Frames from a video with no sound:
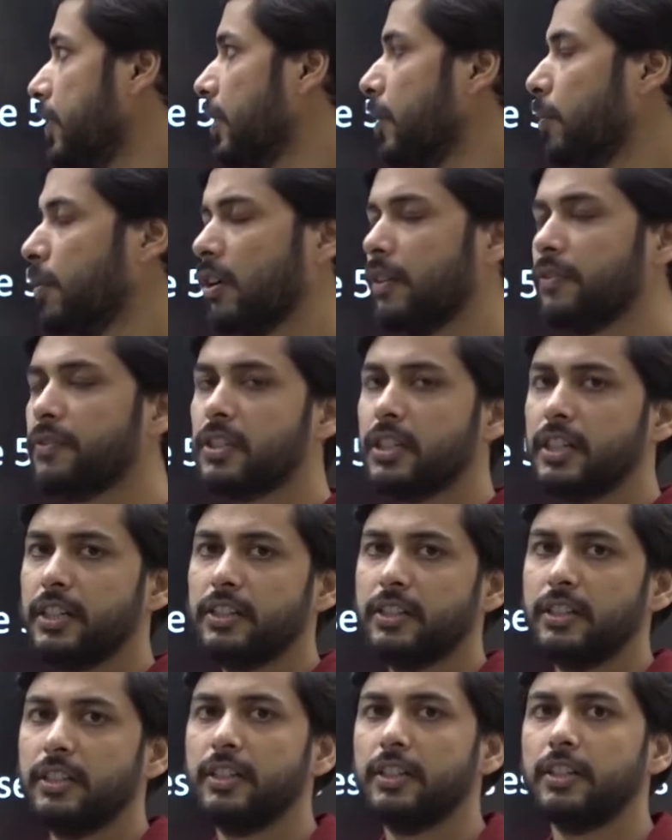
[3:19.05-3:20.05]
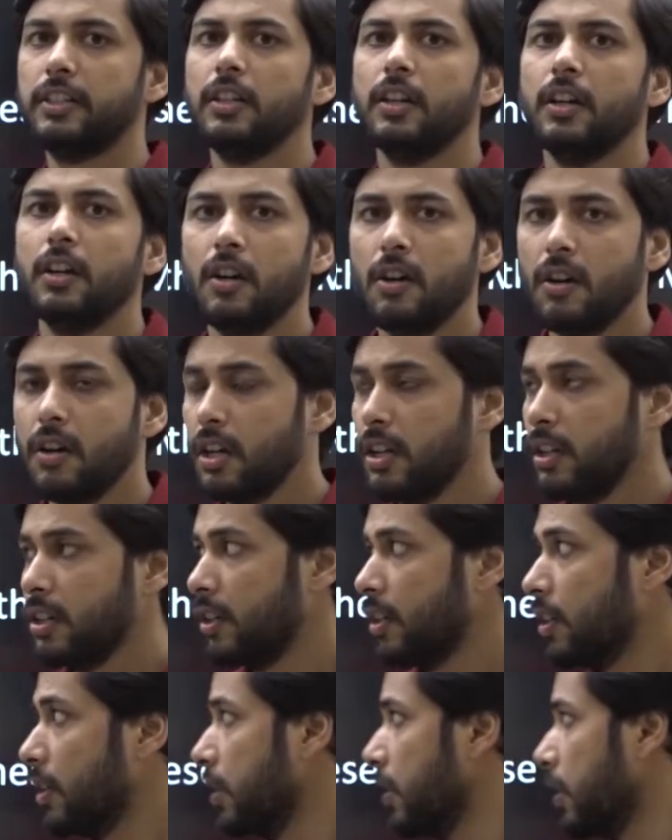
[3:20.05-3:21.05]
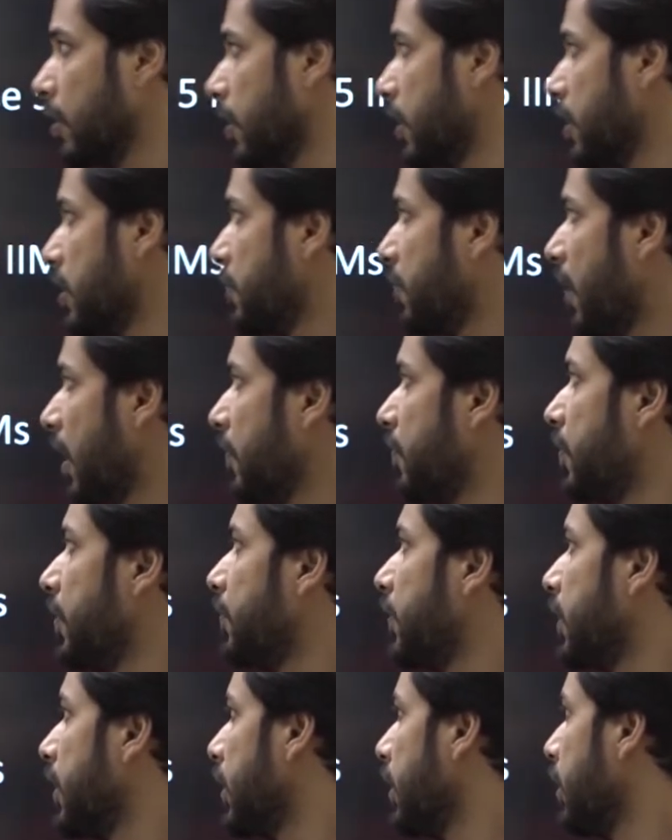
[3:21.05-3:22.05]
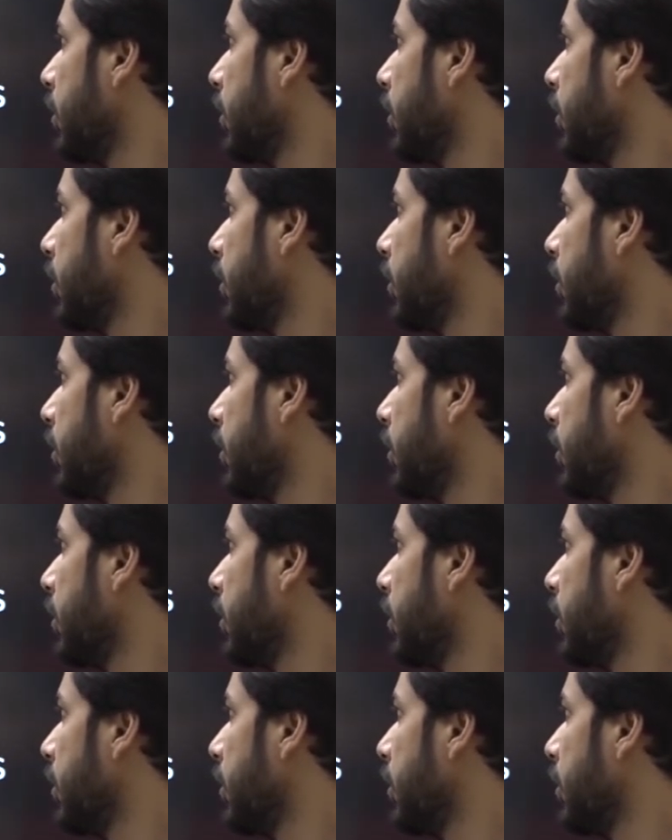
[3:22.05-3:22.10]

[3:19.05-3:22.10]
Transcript: Number of seats is 550